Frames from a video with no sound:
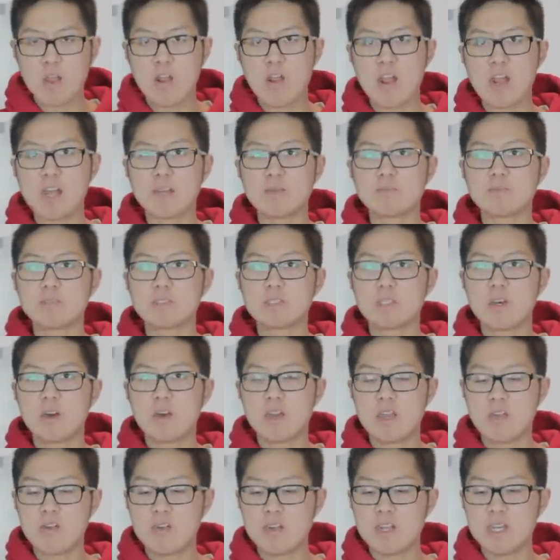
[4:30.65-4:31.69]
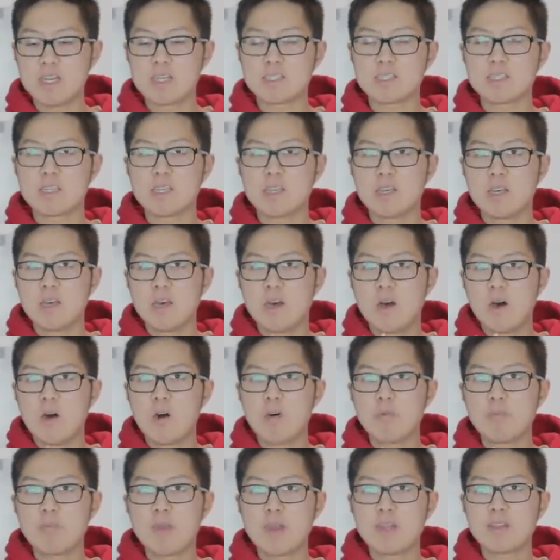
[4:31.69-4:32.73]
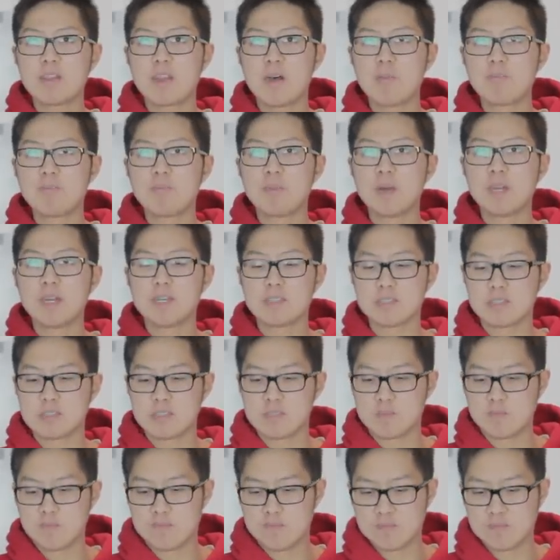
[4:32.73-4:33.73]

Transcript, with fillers: Alright, so here it is. Homemade dumplings.